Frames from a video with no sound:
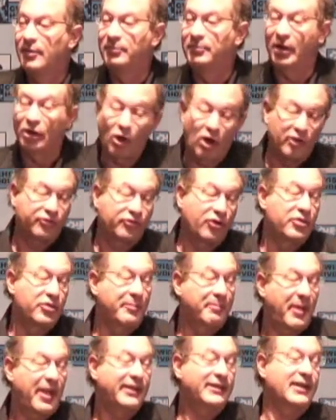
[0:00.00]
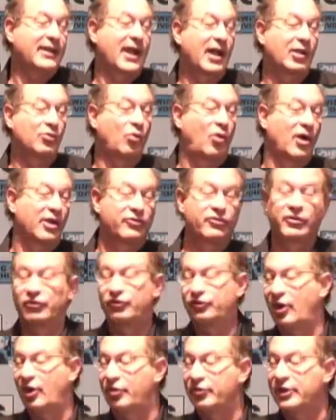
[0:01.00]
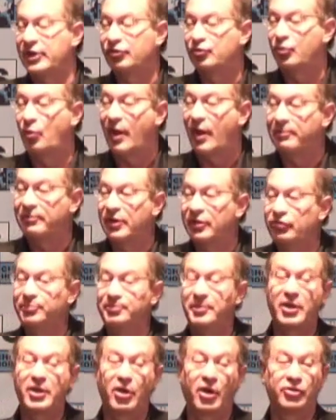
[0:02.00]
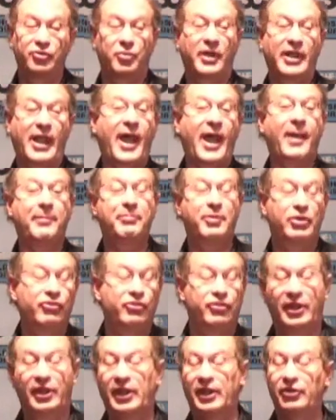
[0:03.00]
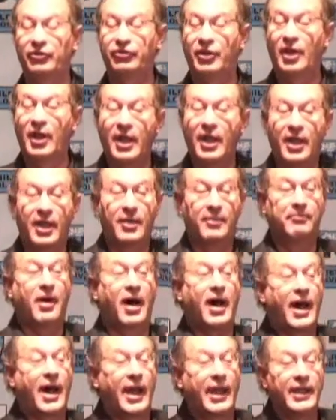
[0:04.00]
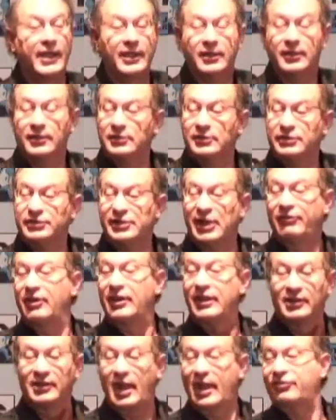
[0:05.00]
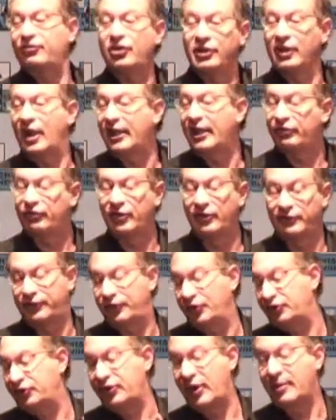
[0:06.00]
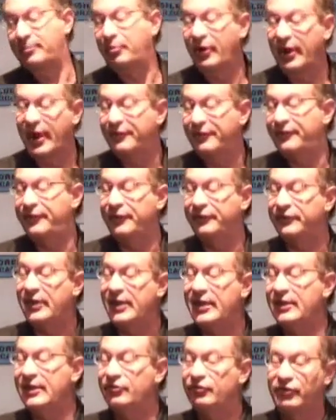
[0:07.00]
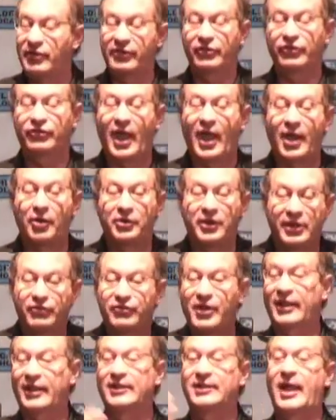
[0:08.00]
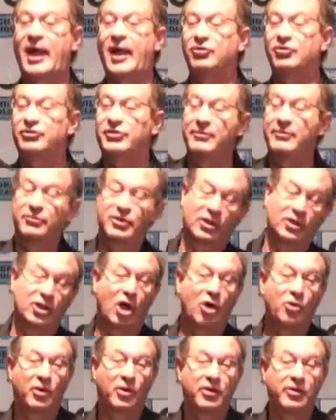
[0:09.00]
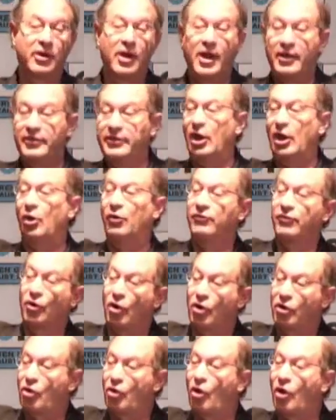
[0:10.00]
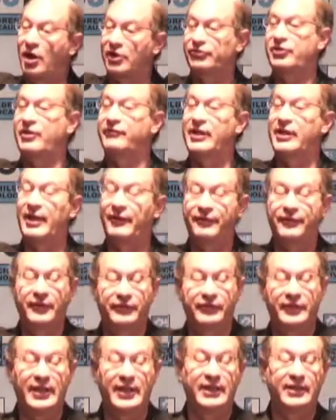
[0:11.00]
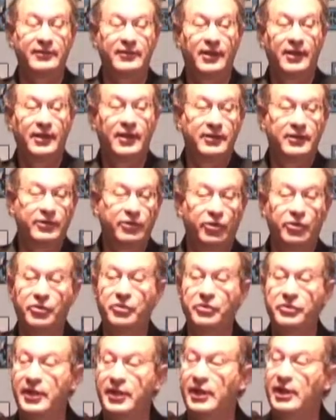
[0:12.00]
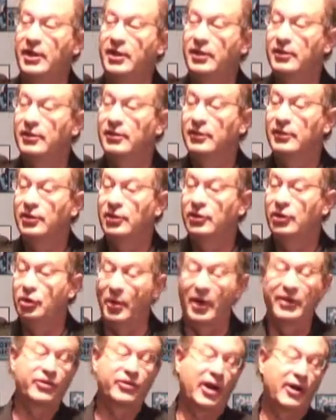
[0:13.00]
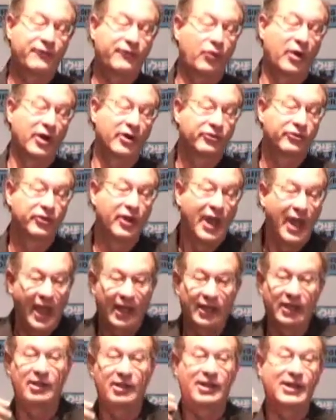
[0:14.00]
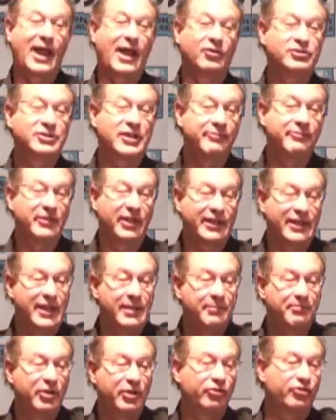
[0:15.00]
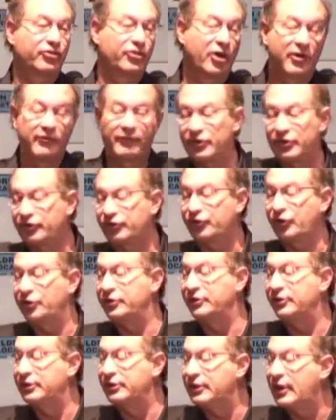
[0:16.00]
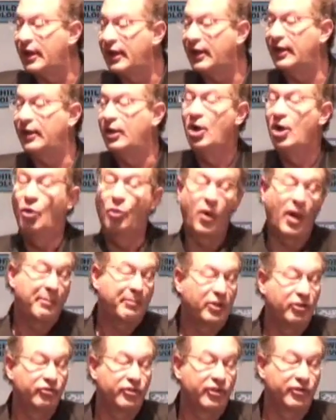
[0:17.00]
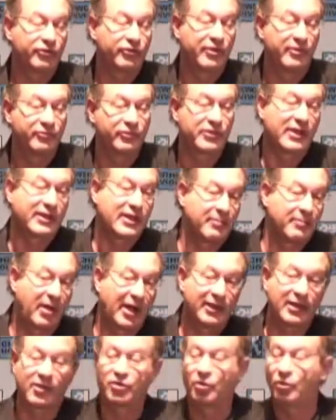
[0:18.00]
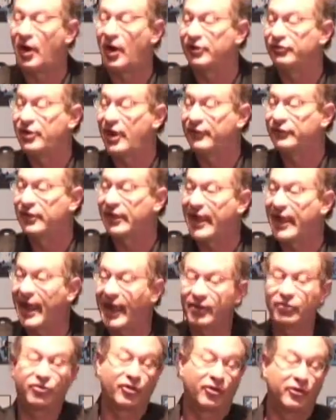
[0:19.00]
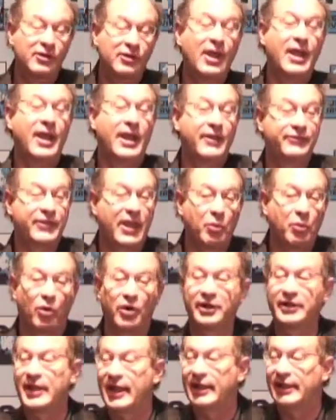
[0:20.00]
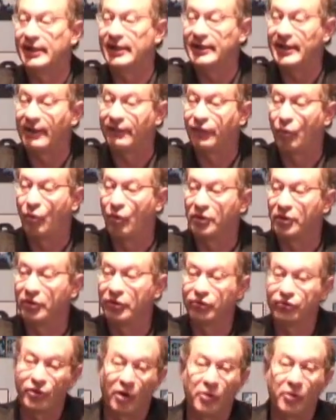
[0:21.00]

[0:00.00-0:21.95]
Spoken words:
But also, the Pentagon wants to sell these weapons, because what happens is, by selling lots and lots of, for example, F-15s to the Saudis, that allows them to lower the overall cost of an F-15 to the U.S. Air Force. And it allows them to keep in service certain weapon systems that they might otherwise have to cancel if they weren't getting enough orders.